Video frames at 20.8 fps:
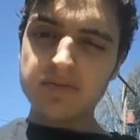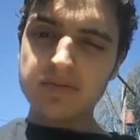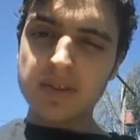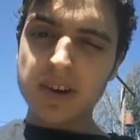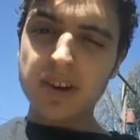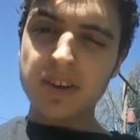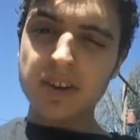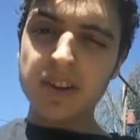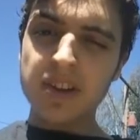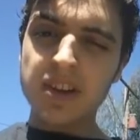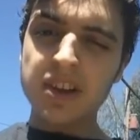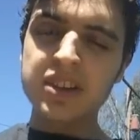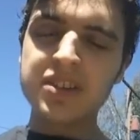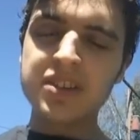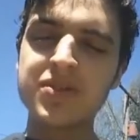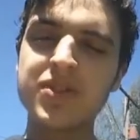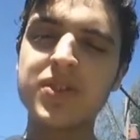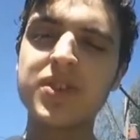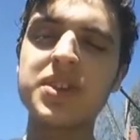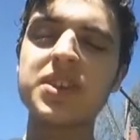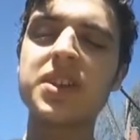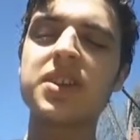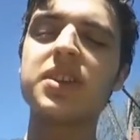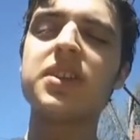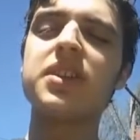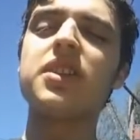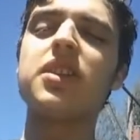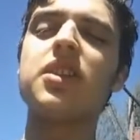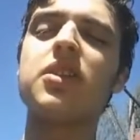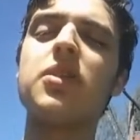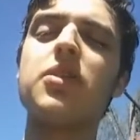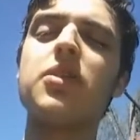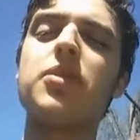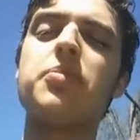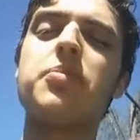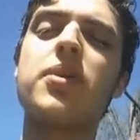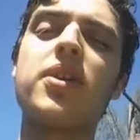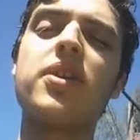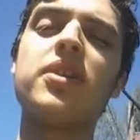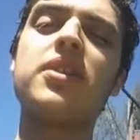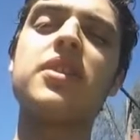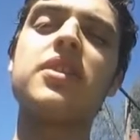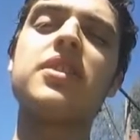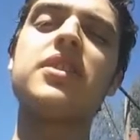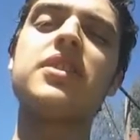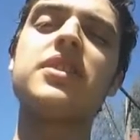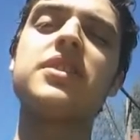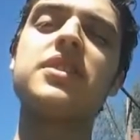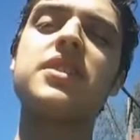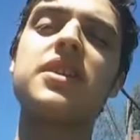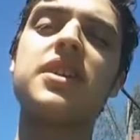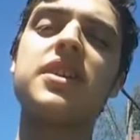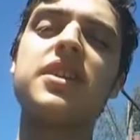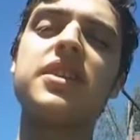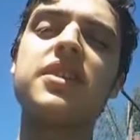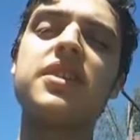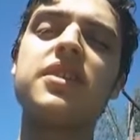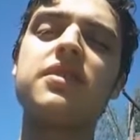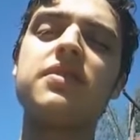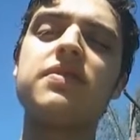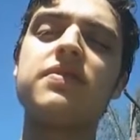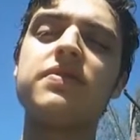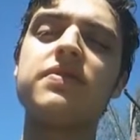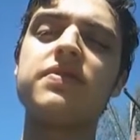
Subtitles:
Well, a lot of these movies on the lower part of the list, I